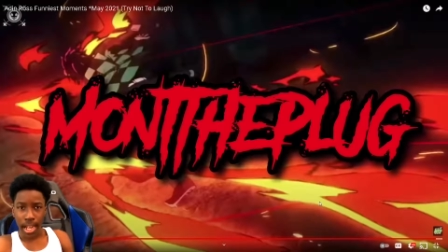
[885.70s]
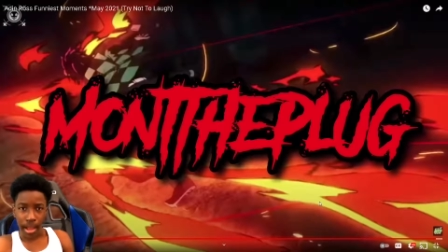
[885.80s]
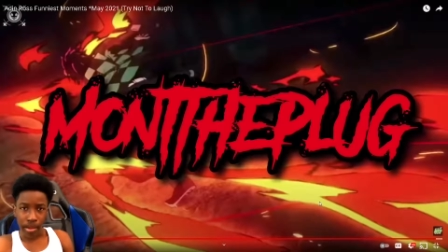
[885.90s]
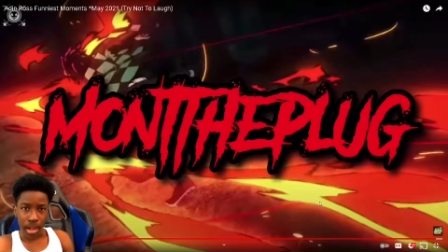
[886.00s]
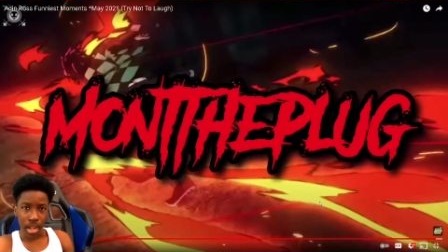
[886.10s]

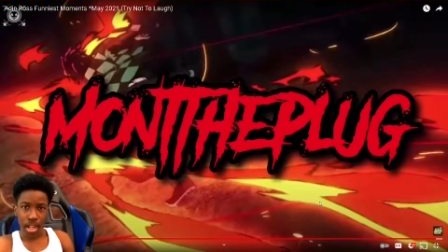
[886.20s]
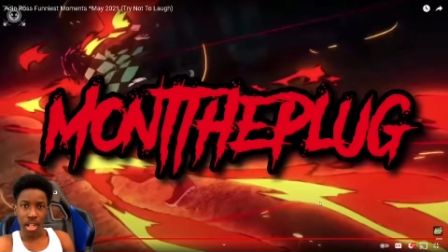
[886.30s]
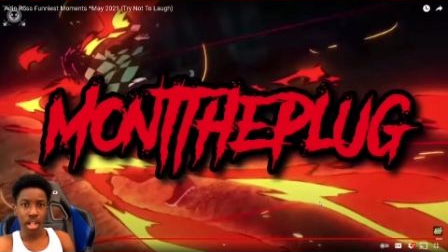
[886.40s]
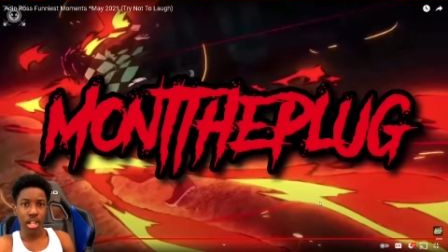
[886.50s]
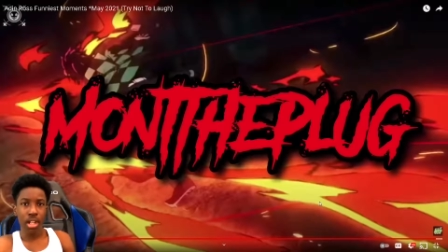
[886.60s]
like button
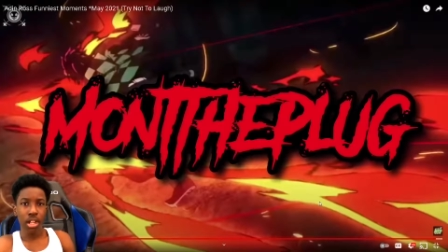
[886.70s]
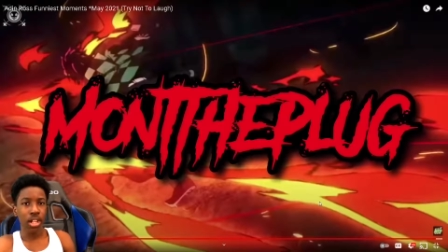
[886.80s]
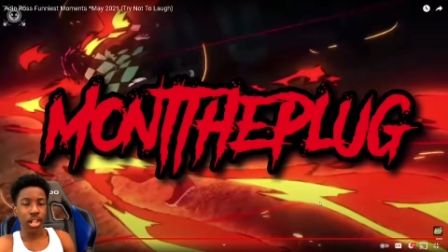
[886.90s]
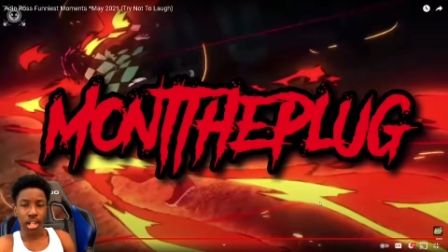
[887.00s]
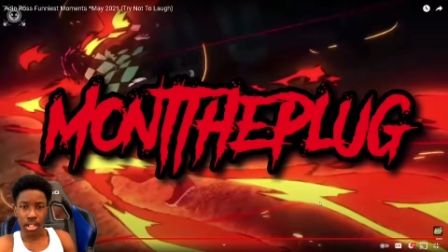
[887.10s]

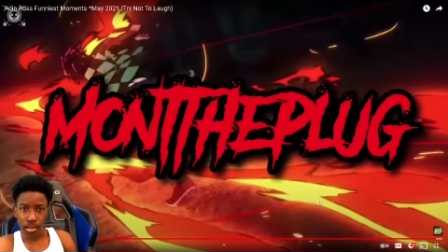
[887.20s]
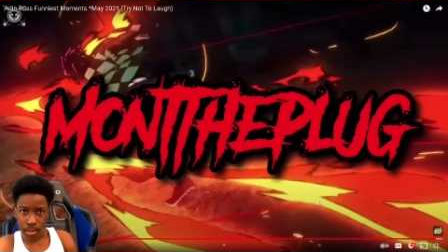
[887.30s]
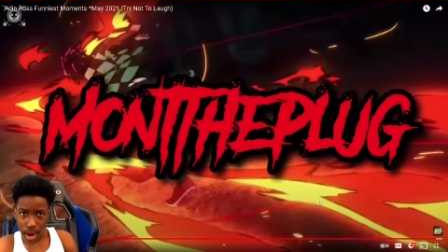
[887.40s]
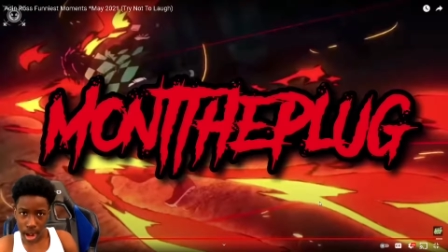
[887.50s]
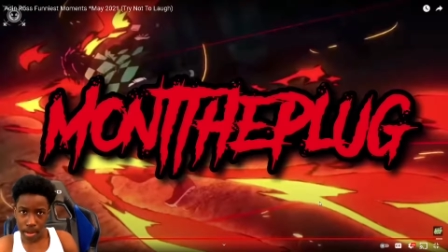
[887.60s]
hit that
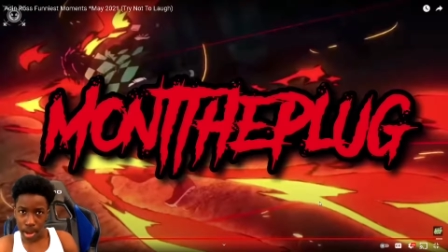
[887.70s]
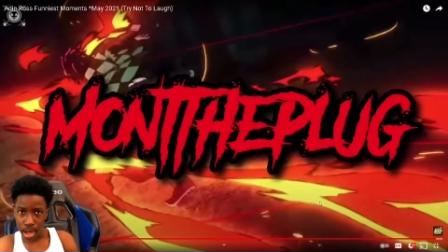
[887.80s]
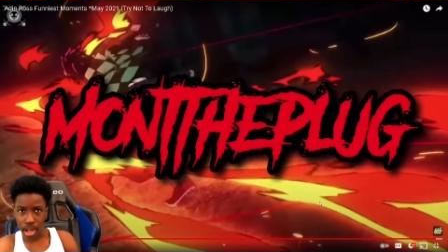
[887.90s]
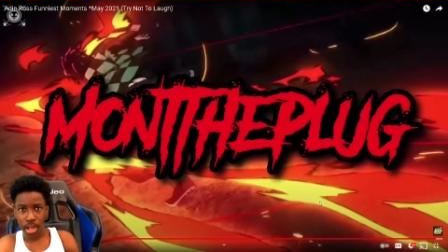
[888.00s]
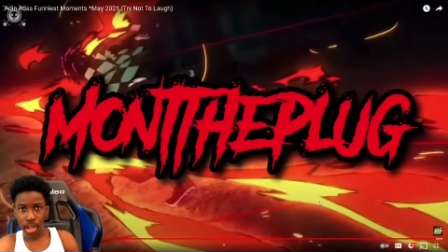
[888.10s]
subscribe
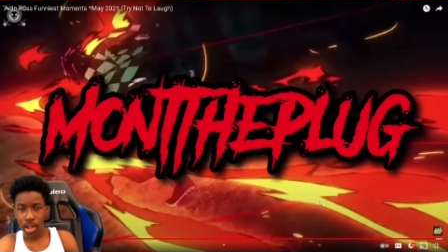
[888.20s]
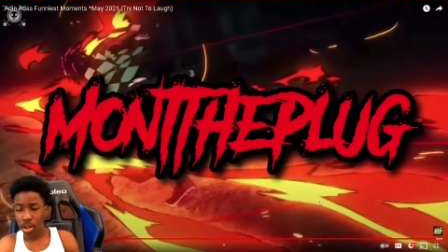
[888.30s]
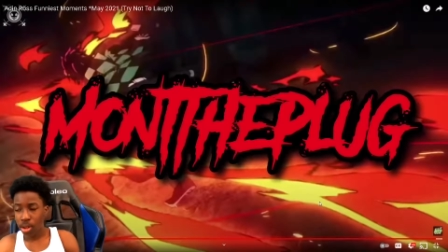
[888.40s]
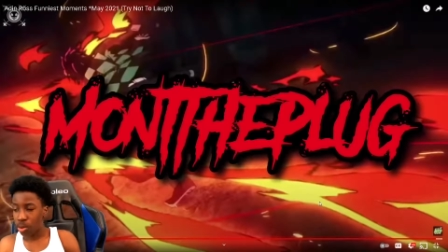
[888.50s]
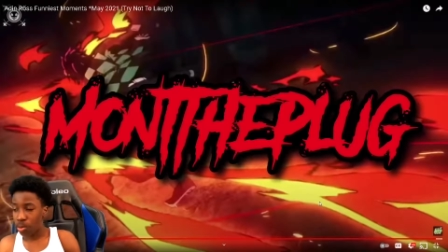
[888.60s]
button
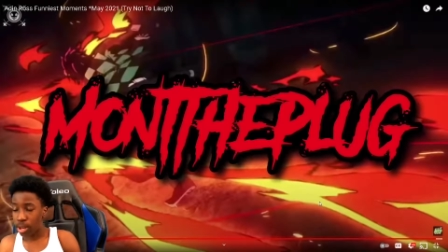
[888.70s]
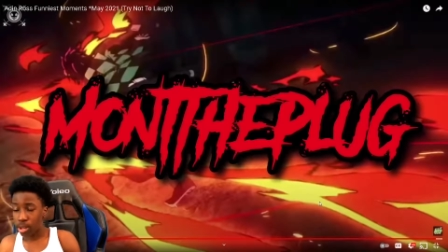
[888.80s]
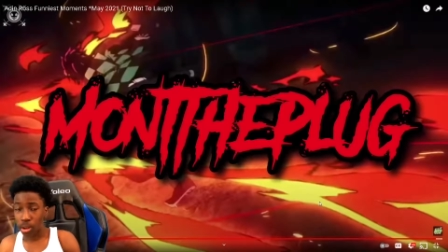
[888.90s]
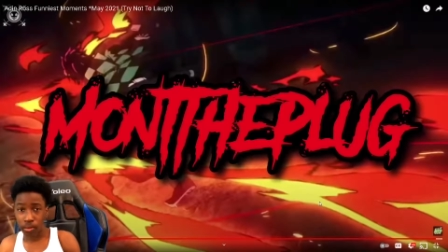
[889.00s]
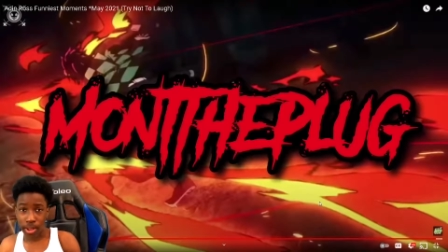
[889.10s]
with
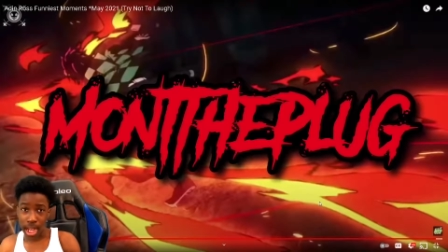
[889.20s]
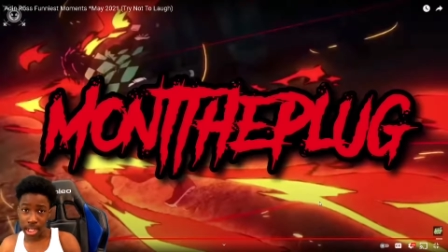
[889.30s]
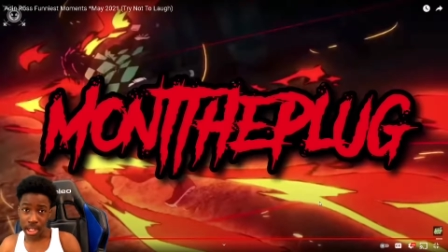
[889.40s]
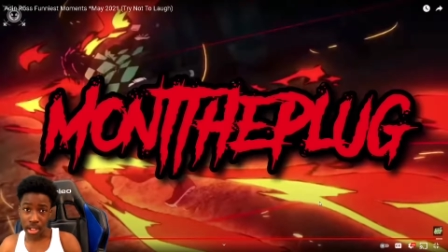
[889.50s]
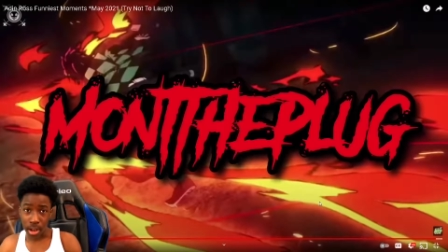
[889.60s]

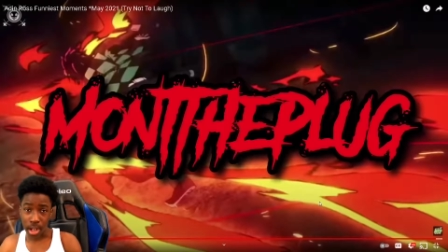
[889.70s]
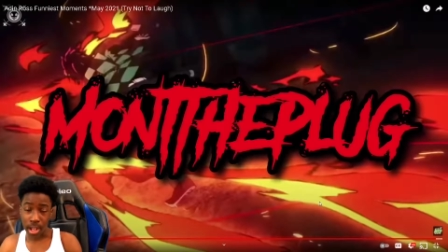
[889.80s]
notifications on.